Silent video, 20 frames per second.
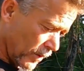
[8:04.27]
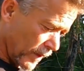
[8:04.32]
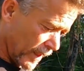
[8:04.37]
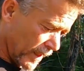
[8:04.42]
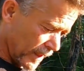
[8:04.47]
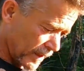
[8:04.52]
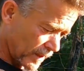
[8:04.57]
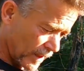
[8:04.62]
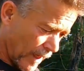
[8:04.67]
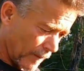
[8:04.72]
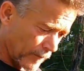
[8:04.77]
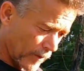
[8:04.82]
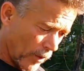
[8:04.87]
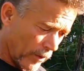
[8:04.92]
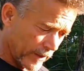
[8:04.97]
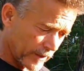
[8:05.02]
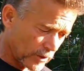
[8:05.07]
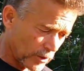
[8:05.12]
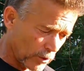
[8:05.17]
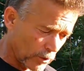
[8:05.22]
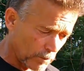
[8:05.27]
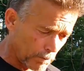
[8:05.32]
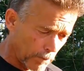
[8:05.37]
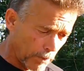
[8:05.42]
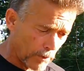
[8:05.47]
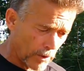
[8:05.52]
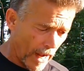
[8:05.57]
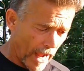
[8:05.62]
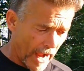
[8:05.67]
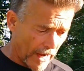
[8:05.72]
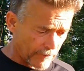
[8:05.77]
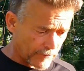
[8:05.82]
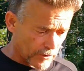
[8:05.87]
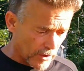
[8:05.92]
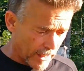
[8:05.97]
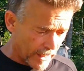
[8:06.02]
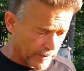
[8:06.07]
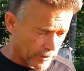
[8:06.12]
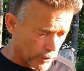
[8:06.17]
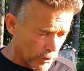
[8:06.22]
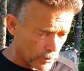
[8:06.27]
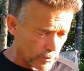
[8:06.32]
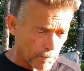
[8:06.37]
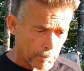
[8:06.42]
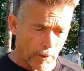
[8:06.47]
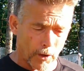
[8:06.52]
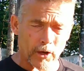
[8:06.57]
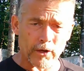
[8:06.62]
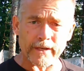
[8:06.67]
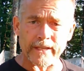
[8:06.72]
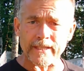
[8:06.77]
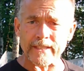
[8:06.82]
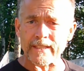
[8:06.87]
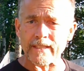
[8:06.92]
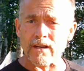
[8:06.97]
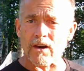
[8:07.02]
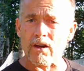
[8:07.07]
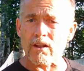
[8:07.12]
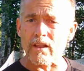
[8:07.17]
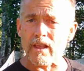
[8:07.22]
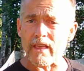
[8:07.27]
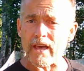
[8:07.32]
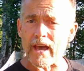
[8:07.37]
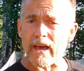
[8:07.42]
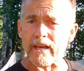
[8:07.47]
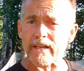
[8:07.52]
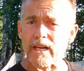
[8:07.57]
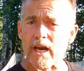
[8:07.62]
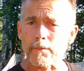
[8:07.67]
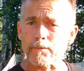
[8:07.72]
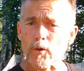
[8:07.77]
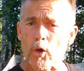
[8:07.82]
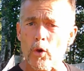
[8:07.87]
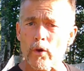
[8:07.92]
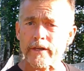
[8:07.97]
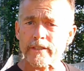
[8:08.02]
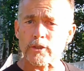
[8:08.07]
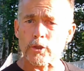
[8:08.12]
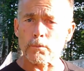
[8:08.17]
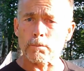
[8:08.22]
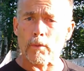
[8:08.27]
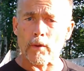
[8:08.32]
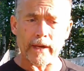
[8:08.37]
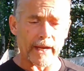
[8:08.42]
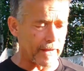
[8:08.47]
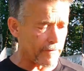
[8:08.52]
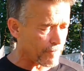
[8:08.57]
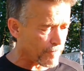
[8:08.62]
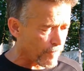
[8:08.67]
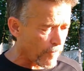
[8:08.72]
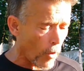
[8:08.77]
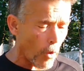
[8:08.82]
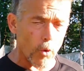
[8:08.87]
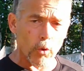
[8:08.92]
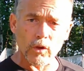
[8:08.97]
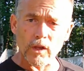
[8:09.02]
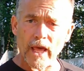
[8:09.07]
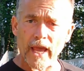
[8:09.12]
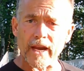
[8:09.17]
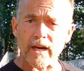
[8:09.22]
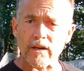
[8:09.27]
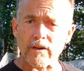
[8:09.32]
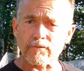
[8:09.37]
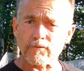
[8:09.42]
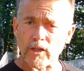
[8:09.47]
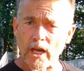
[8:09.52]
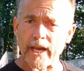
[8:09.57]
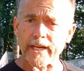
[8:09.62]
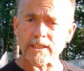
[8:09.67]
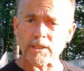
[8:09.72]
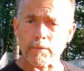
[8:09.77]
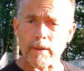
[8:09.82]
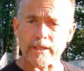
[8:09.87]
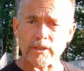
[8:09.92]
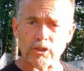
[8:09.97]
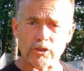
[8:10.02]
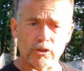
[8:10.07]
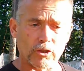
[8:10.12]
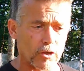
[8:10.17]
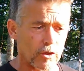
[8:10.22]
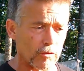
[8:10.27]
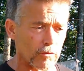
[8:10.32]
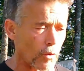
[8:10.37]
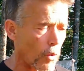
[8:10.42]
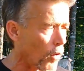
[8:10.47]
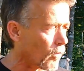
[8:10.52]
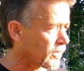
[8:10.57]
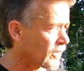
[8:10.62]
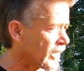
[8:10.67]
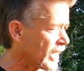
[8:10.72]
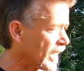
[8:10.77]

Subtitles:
is I'm going to put, after I do the burning and all of that, I'm going to put a full layer of diatomaceous earth over the